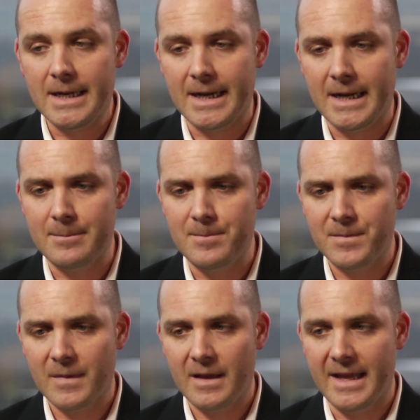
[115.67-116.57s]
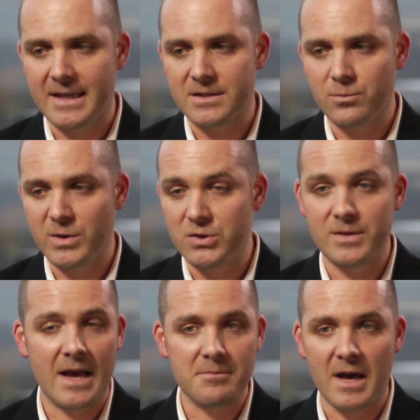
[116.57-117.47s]
Um, and we
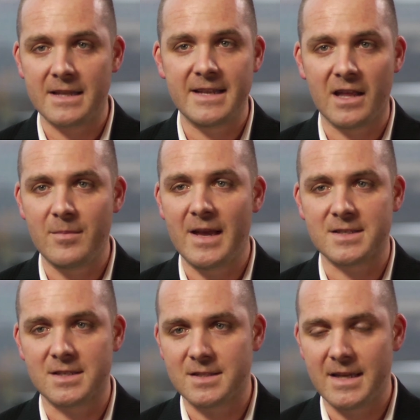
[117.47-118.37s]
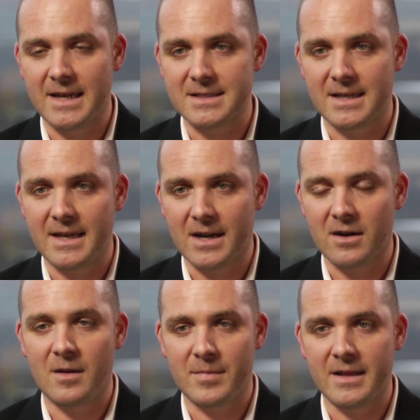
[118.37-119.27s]
do that on a daily basis at, uh, at
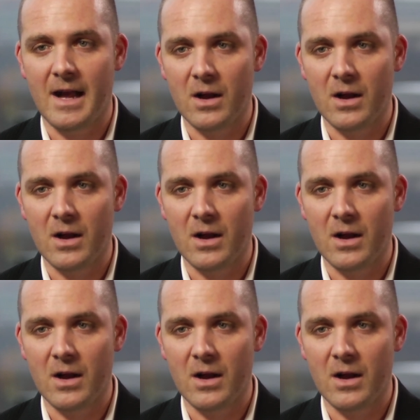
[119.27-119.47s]
our company,